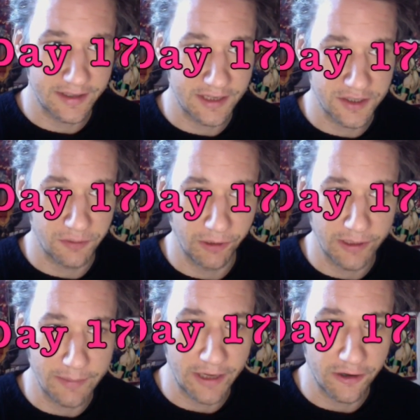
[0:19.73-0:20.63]
doesn't really
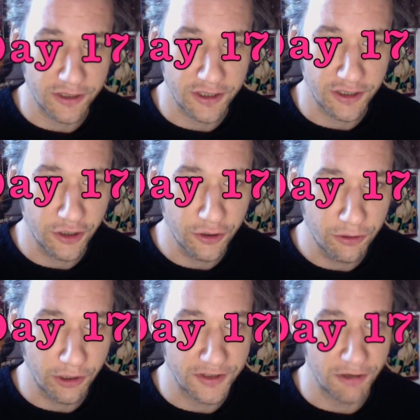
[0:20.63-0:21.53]
matter to you
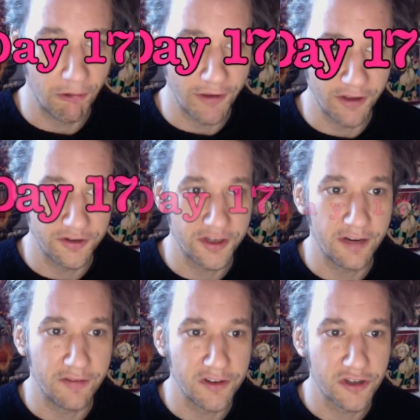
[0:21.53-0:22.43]
because you're on the other side
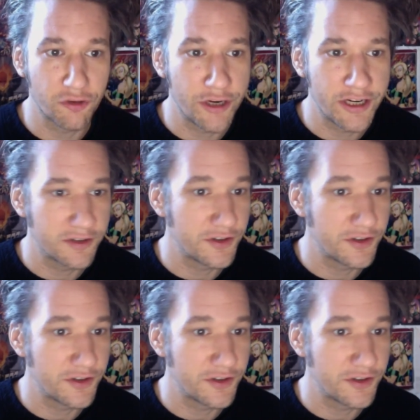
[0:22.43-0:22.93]
of a screen,